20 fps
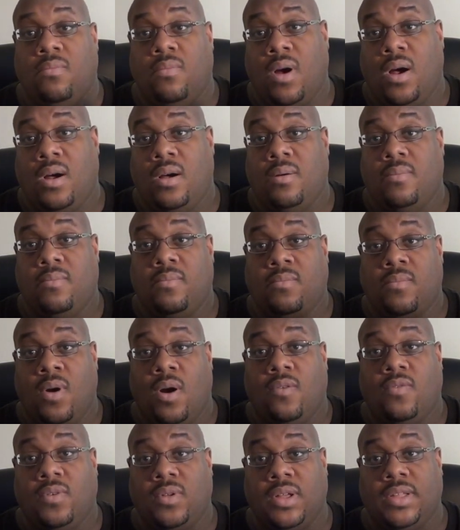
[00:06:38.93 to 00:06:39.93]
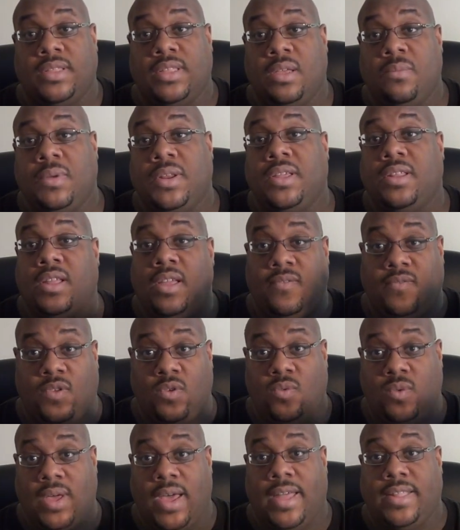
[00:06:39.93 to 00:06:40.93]
um, Marvel Unlimited if
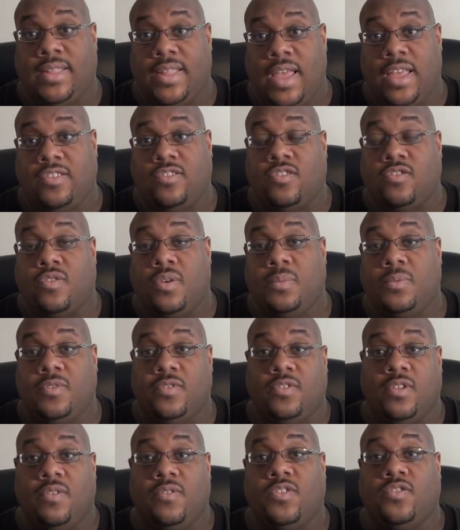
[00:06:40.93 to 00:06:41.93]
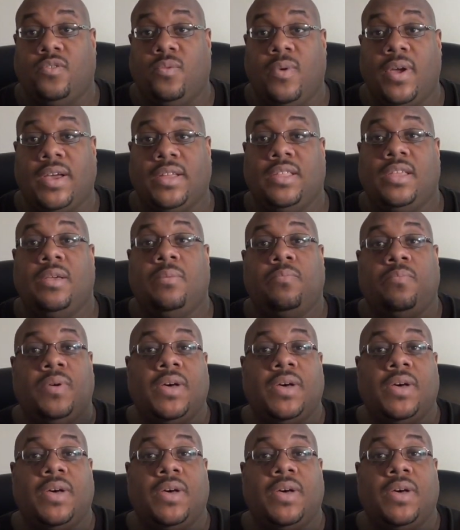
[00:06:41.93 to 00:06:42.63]
you got that subscription service directly.